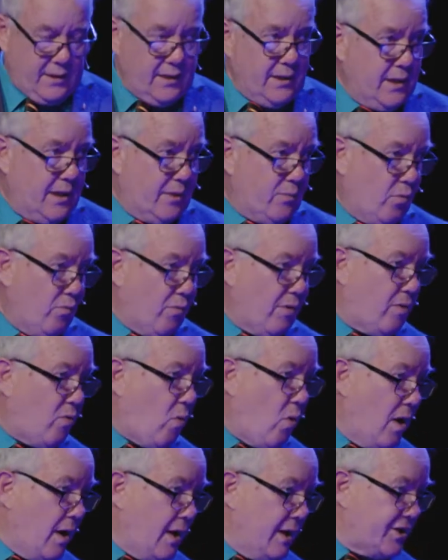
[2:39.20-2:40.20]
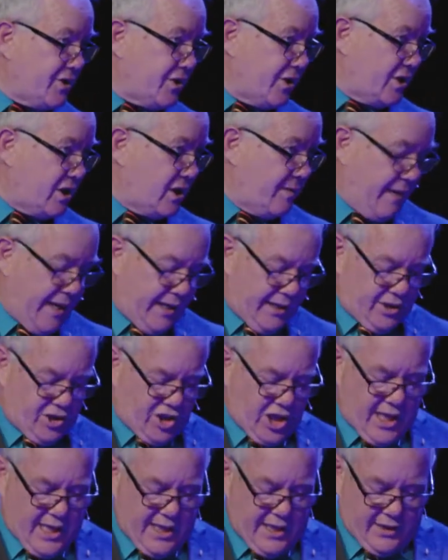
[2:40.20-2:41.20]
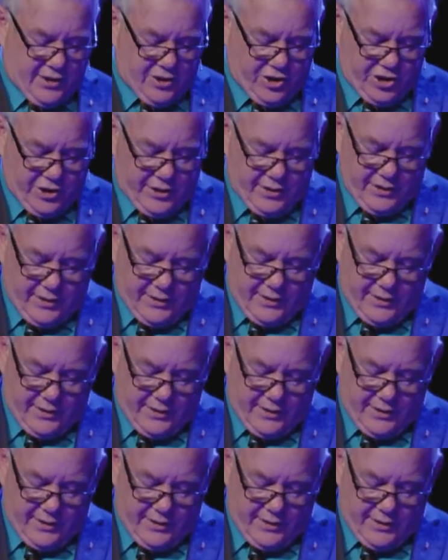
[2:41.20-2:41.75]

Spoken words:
It will require systematic change,